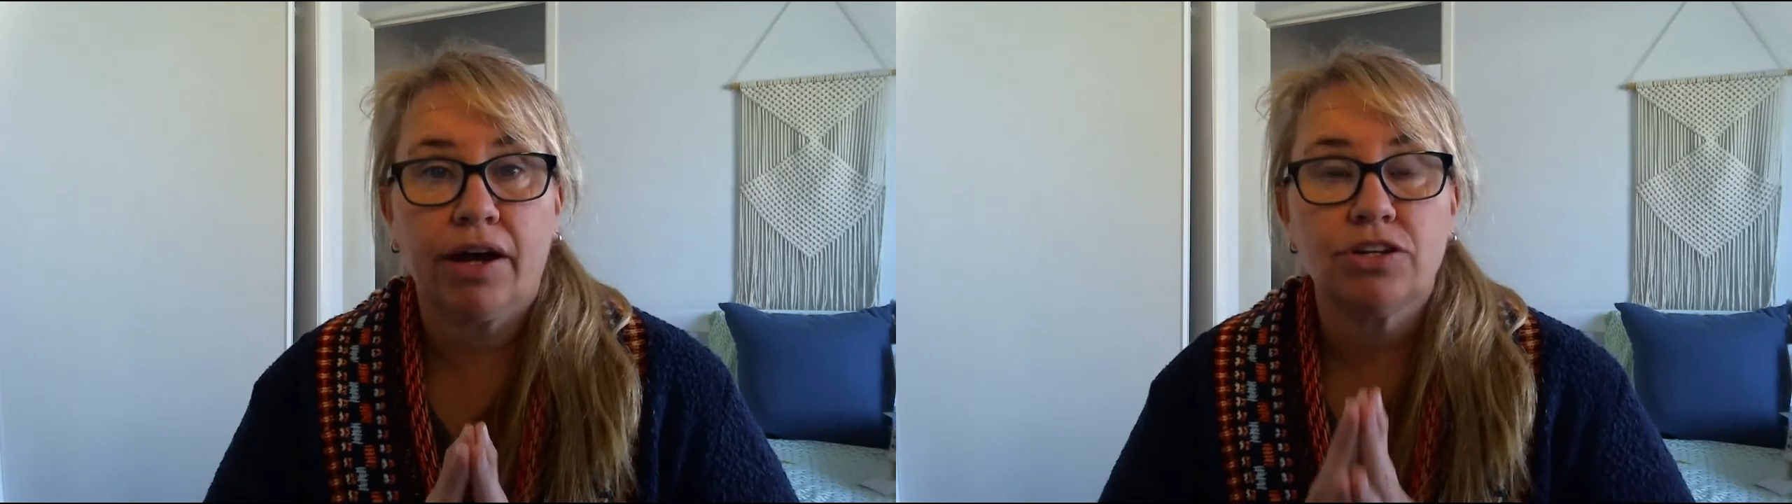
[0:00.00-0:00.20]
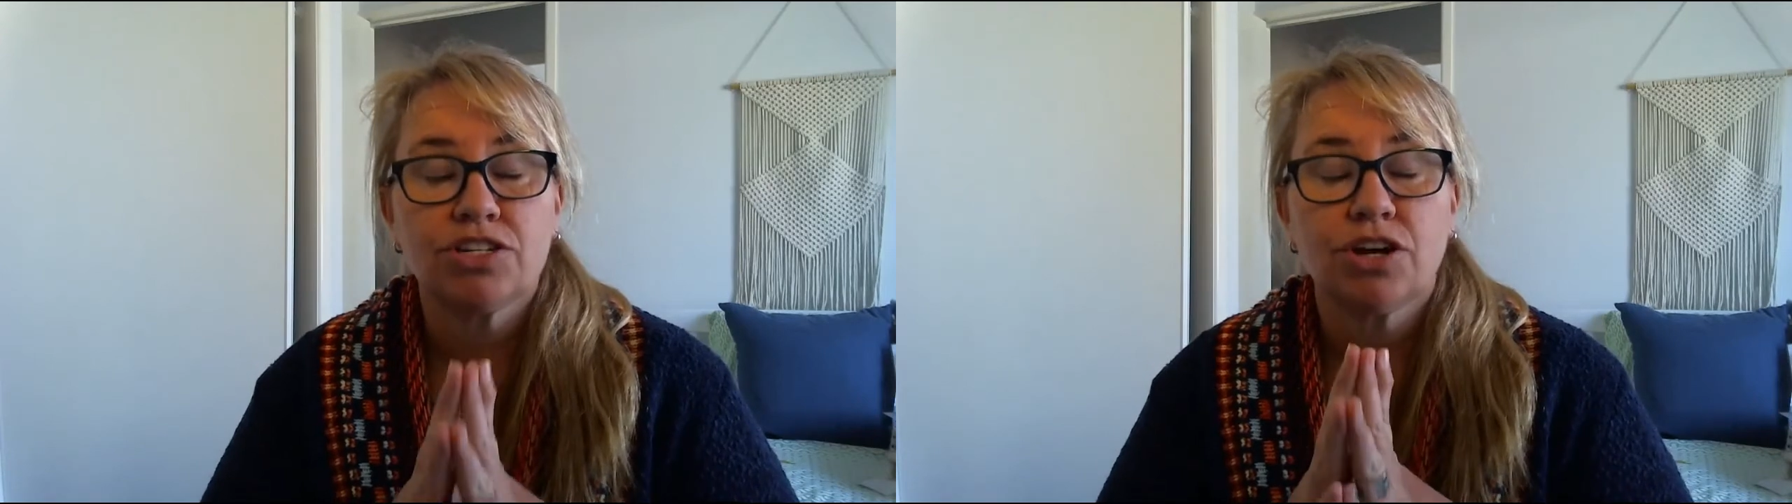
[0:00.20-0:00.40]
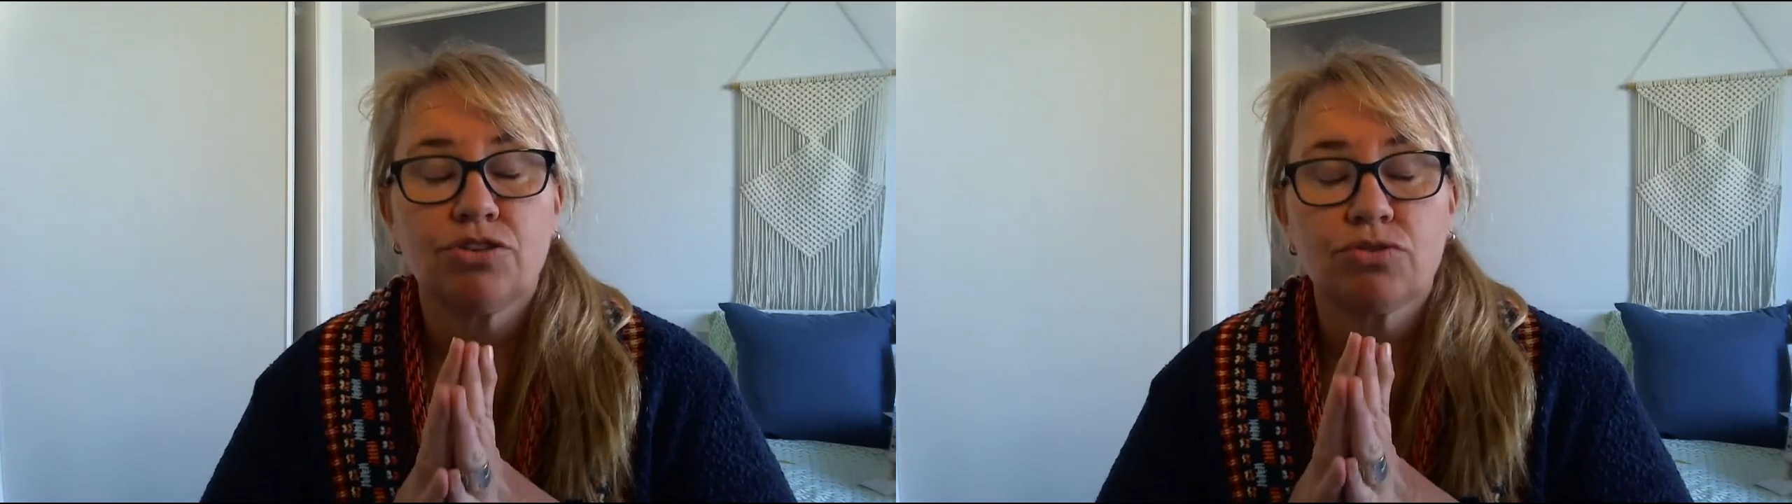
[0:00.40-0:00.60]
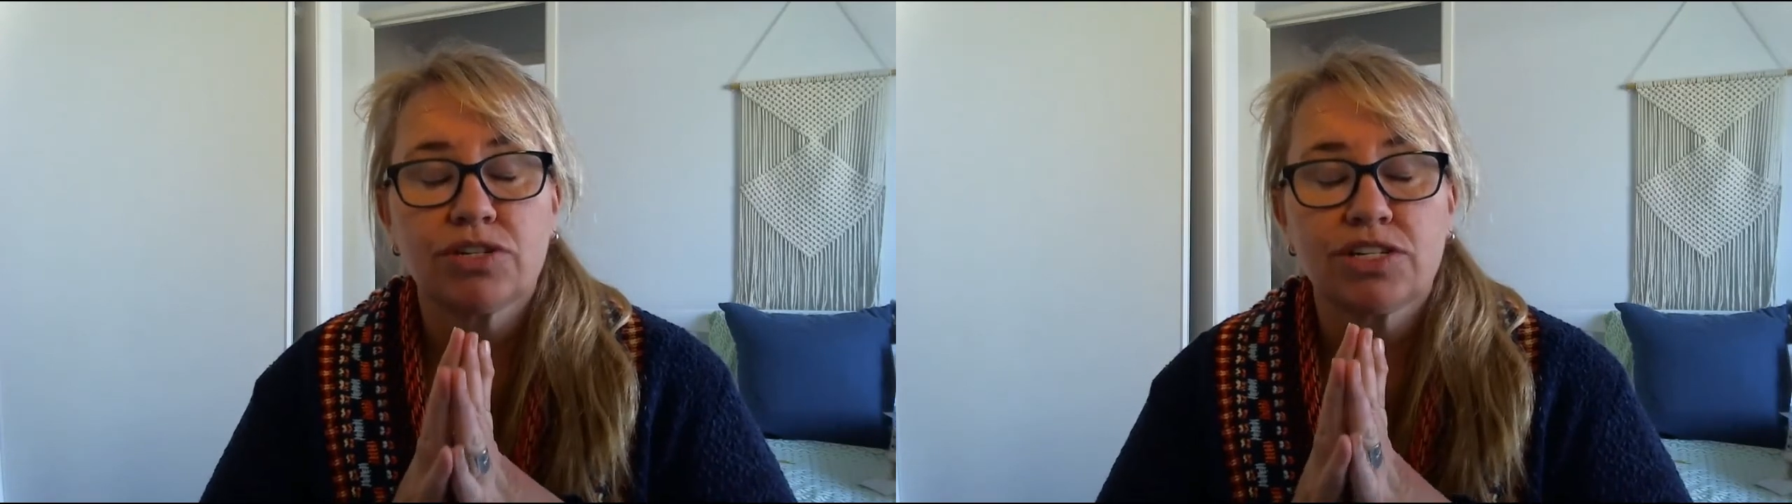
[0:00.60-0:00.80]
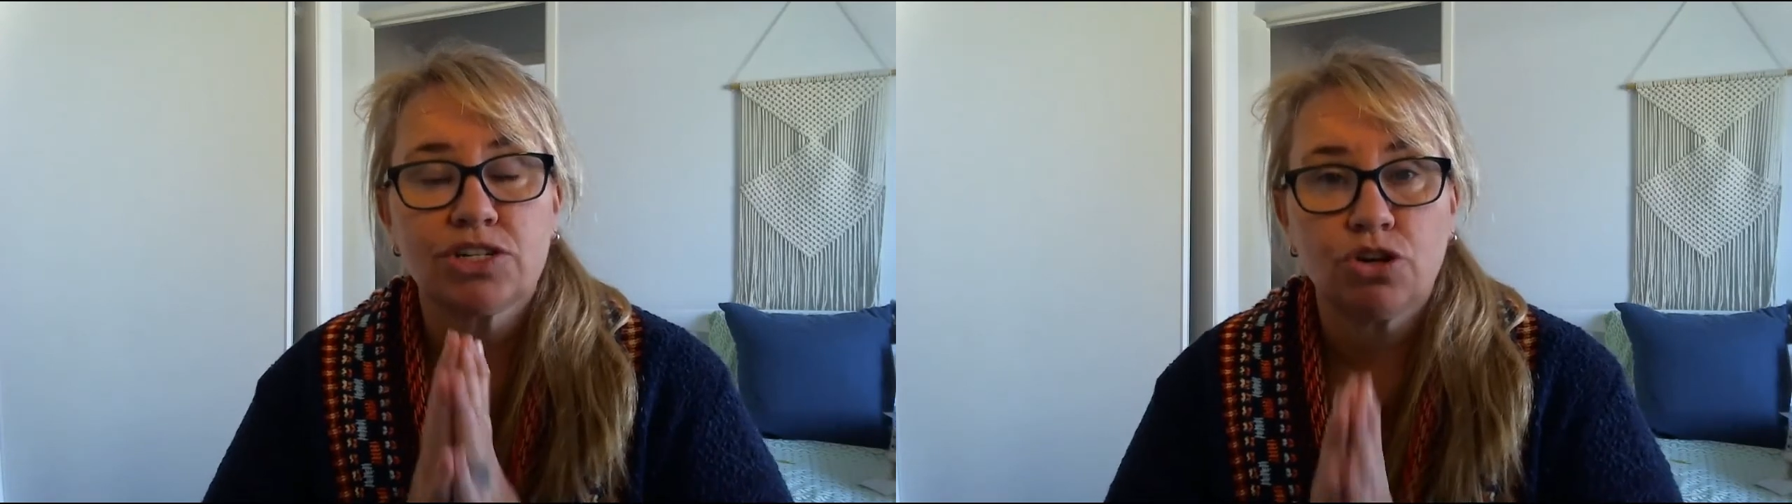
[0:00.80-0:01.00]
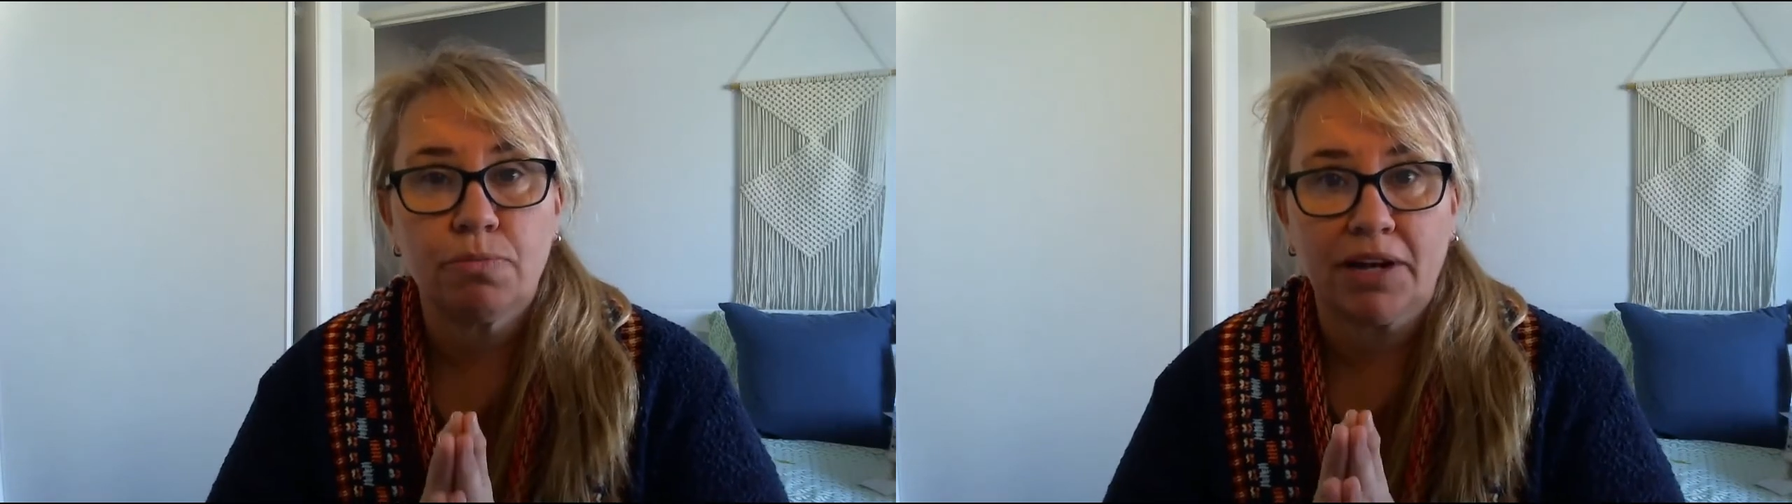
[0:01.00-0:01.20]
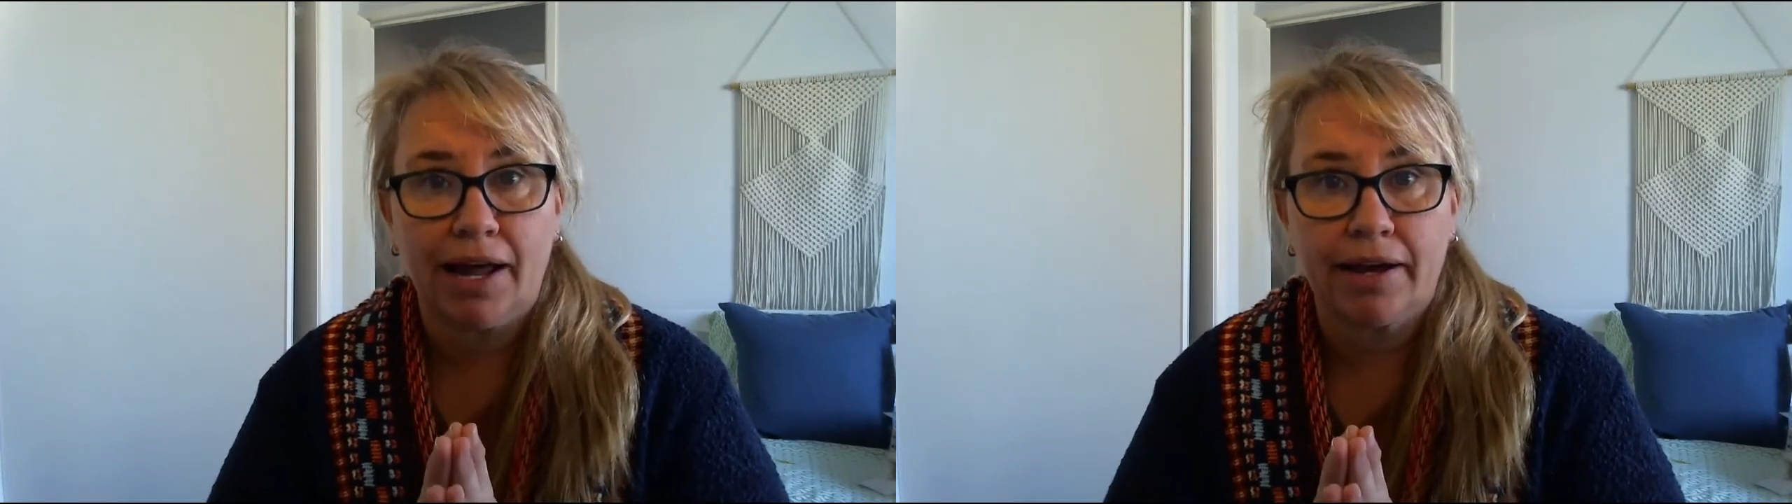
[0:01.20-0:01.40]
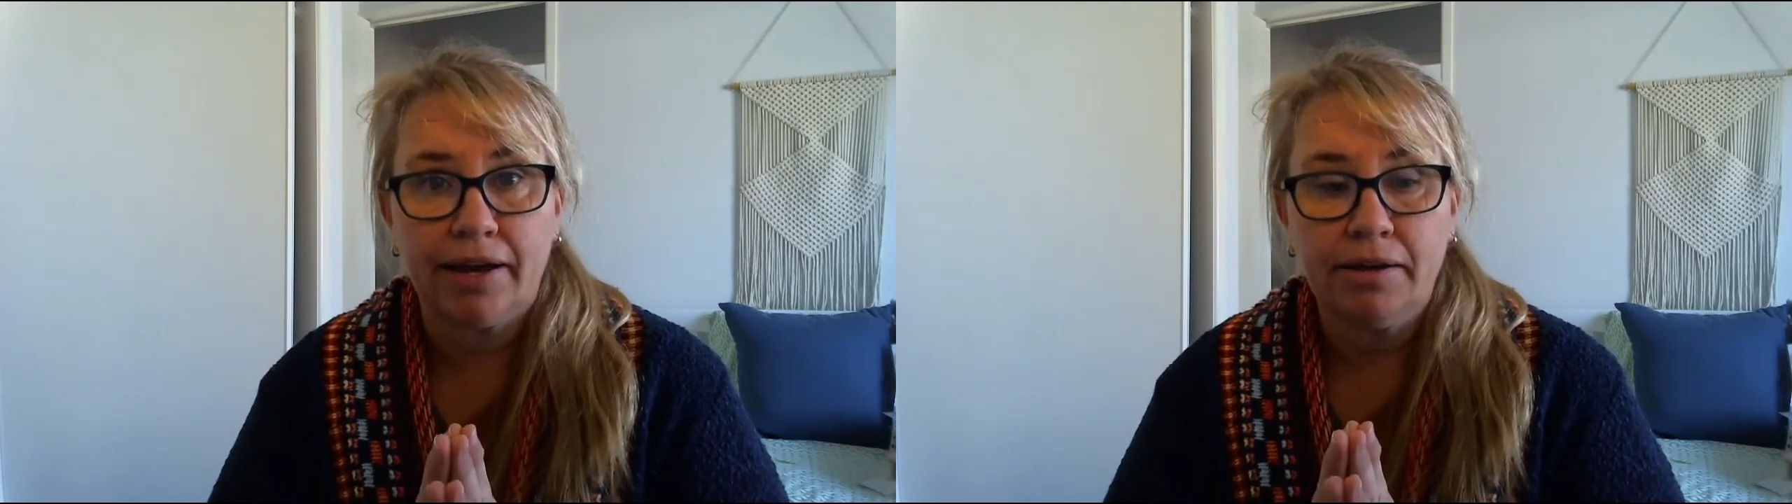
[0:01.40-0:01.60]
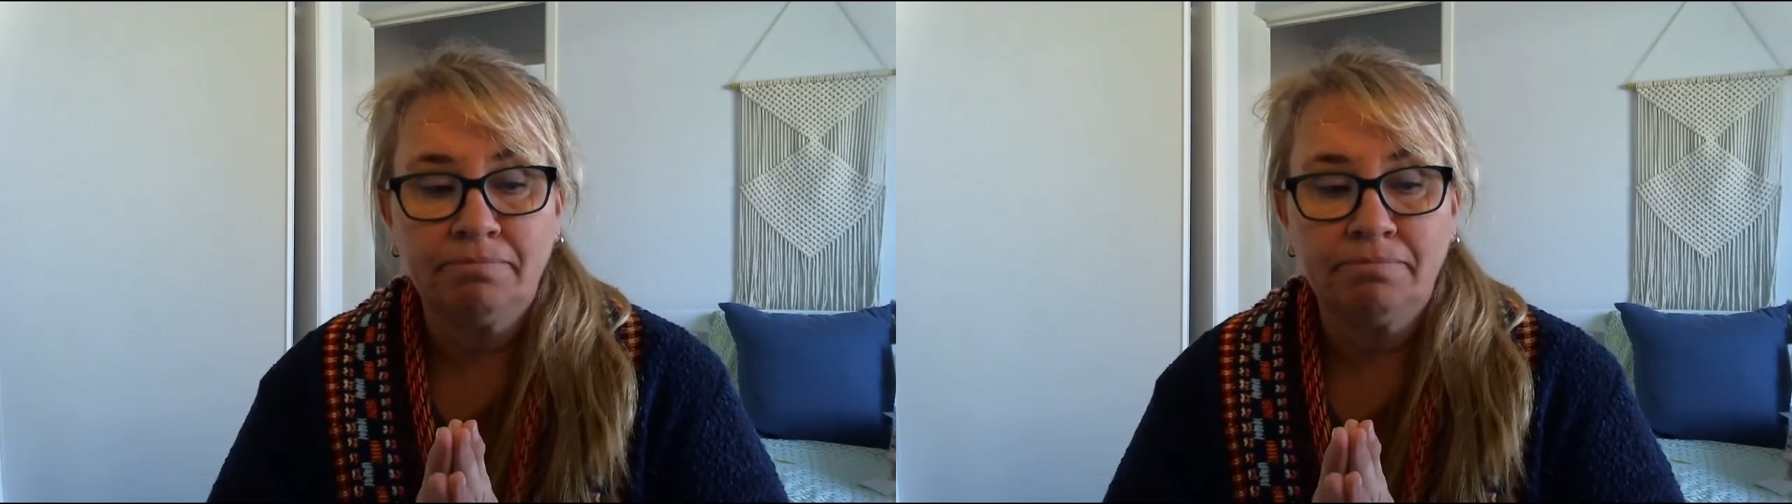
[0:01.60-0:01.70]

and so you're super lucky.